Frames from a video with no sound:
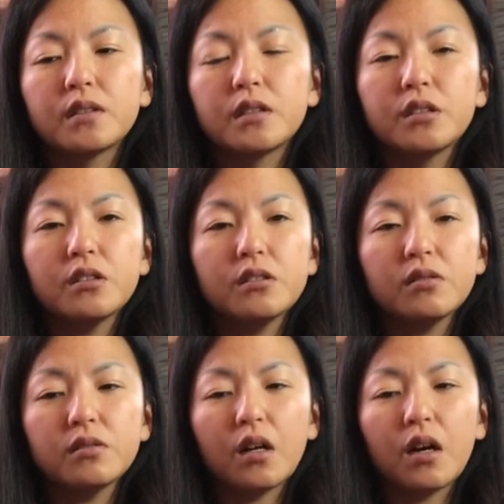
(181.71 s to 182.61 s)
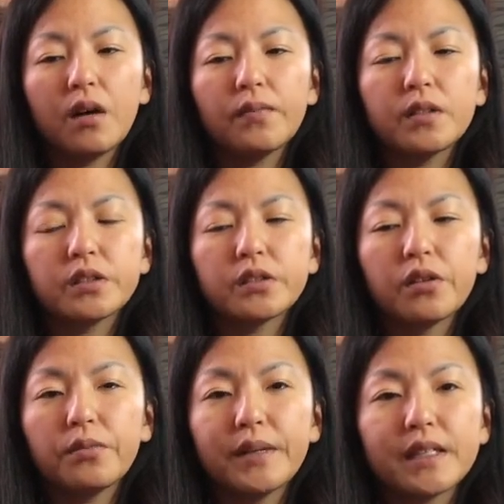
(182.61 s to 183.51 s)
the new
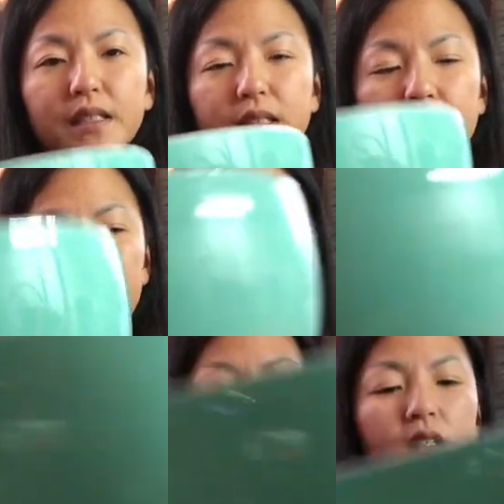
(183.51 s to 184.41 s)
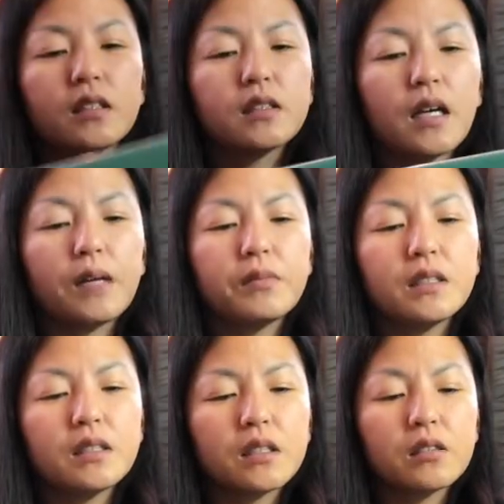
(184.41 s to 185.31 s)
soil mix. I have
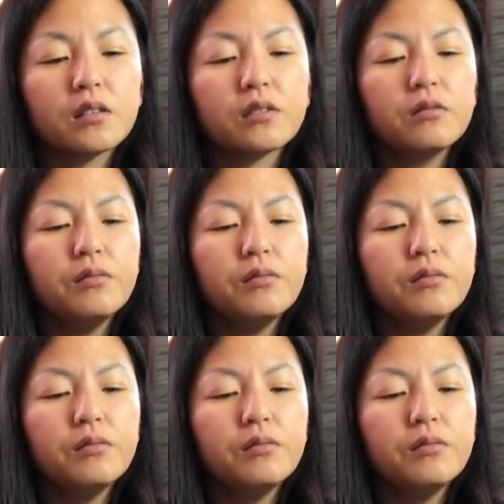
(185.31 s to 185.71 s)
this too.